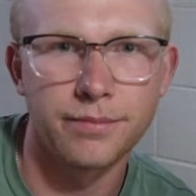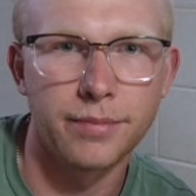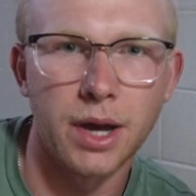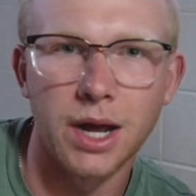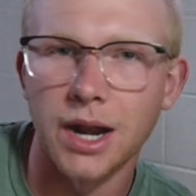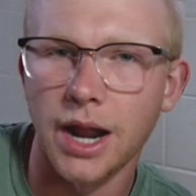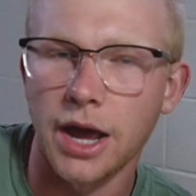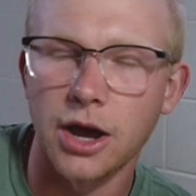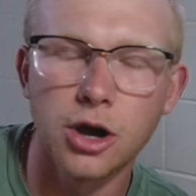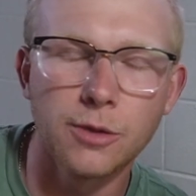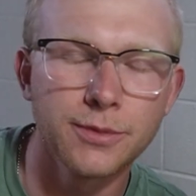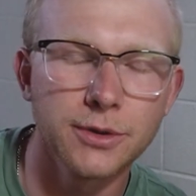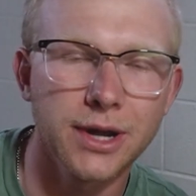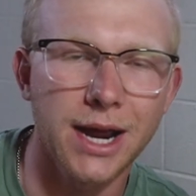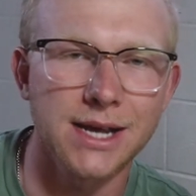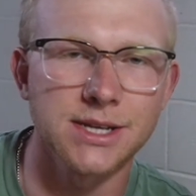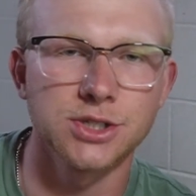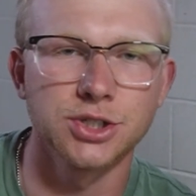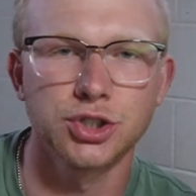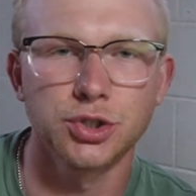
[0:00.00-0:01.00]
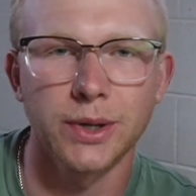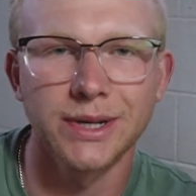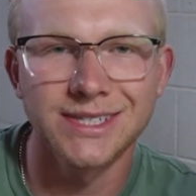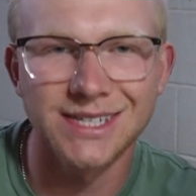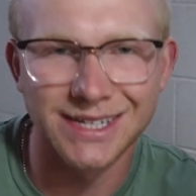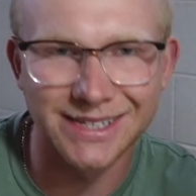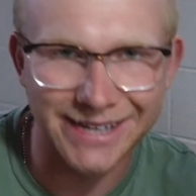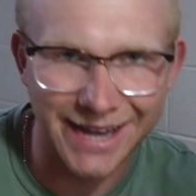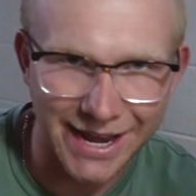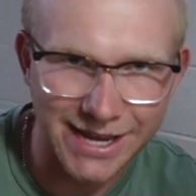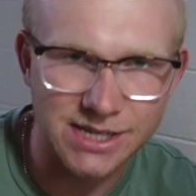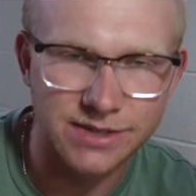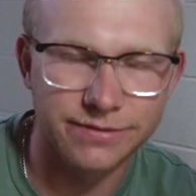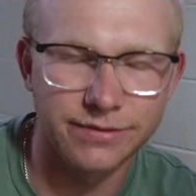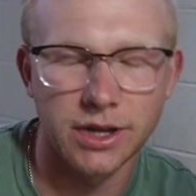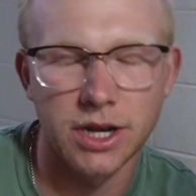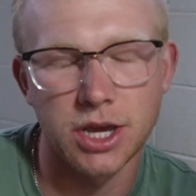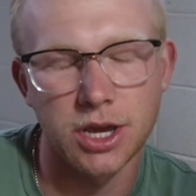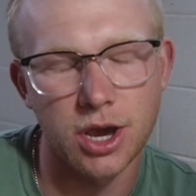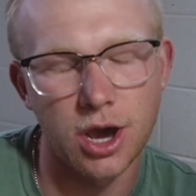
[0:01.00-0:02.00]
But I hope you guys enjoyed today's
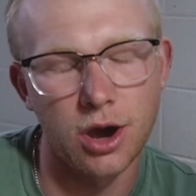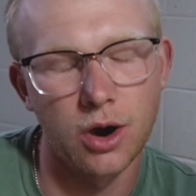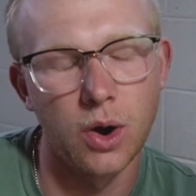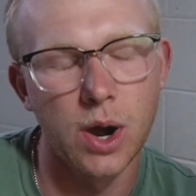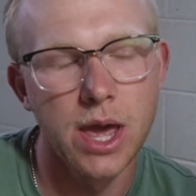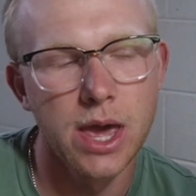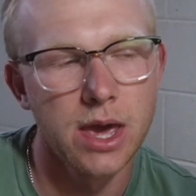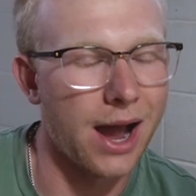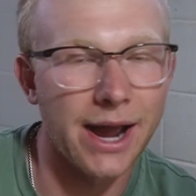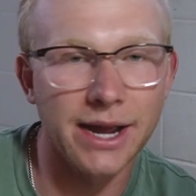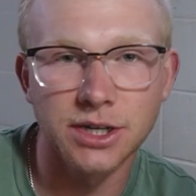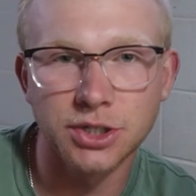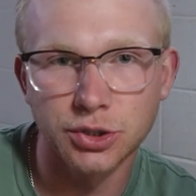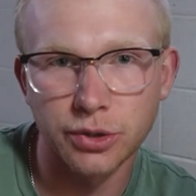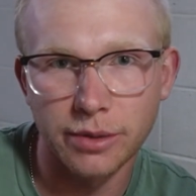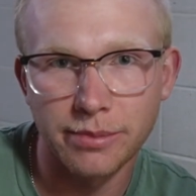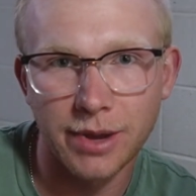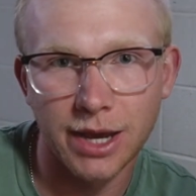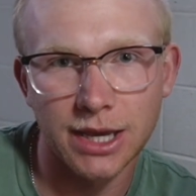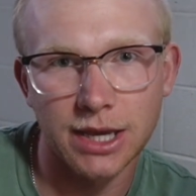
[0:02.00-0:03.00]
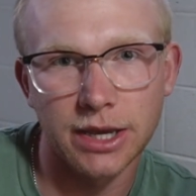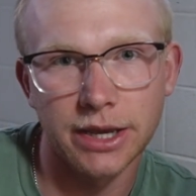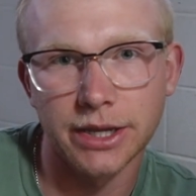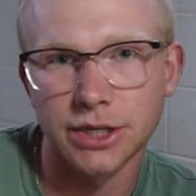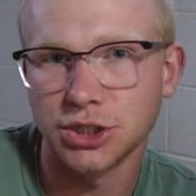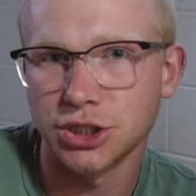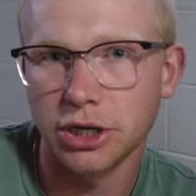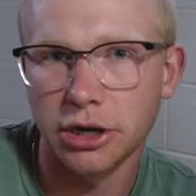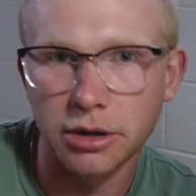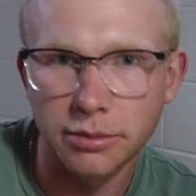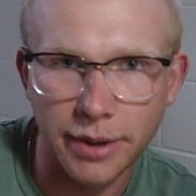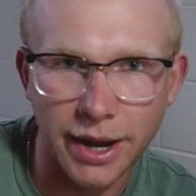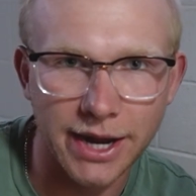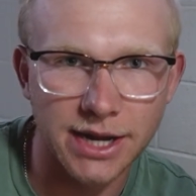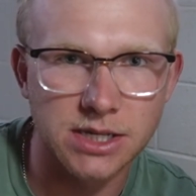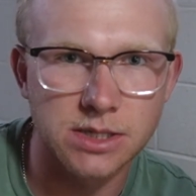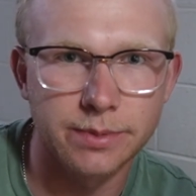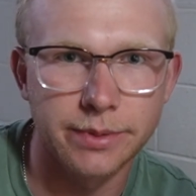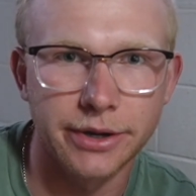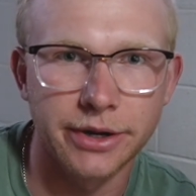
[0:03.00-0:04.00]
video. I enjoyed making it, sharing my
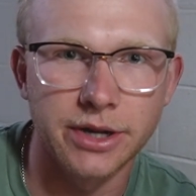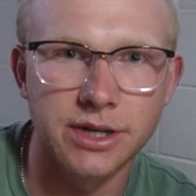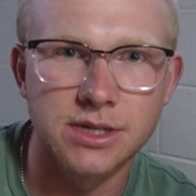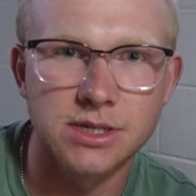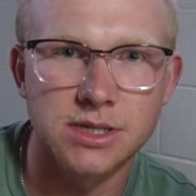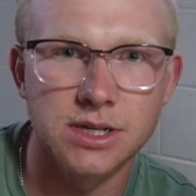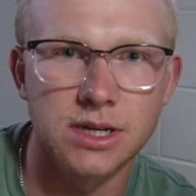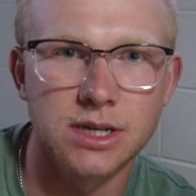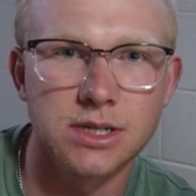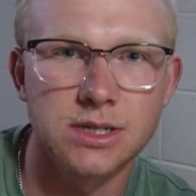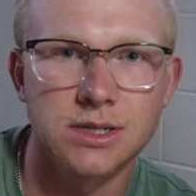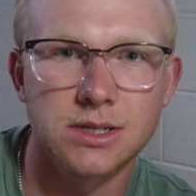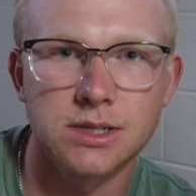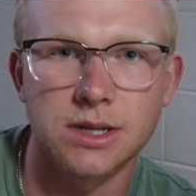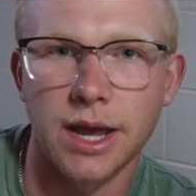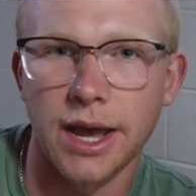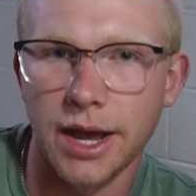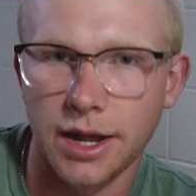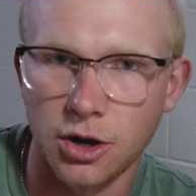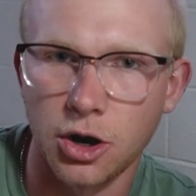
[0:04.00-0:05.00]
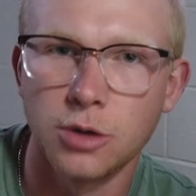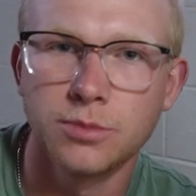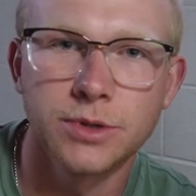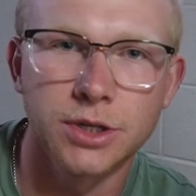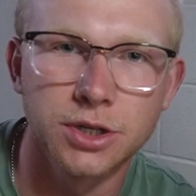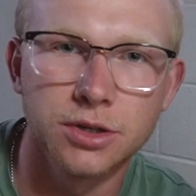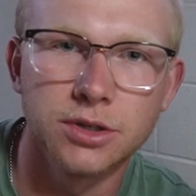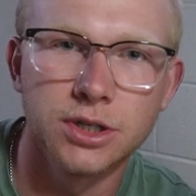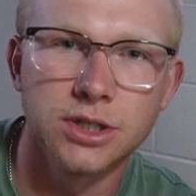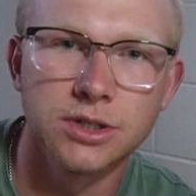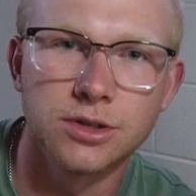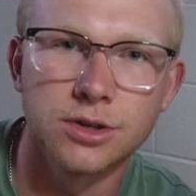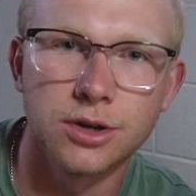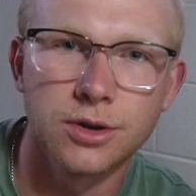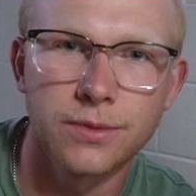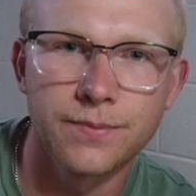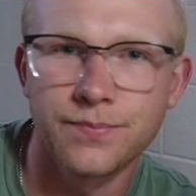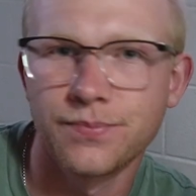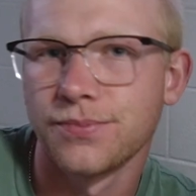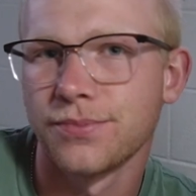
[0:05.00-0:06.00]
experiences, and hope that you did
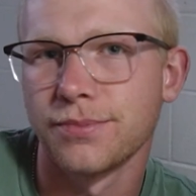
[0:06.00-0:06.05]
too.